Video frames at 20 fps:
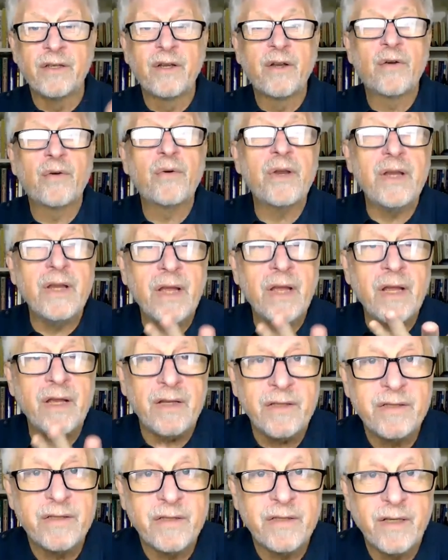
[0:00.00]
But
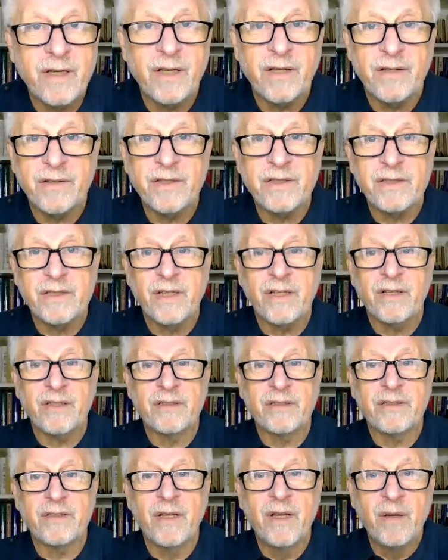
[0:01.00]
you
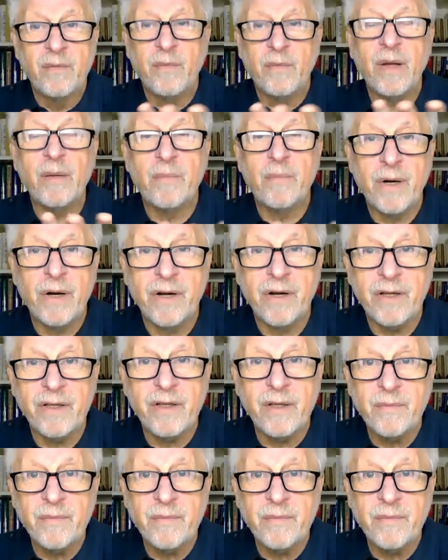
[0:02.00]
cannot create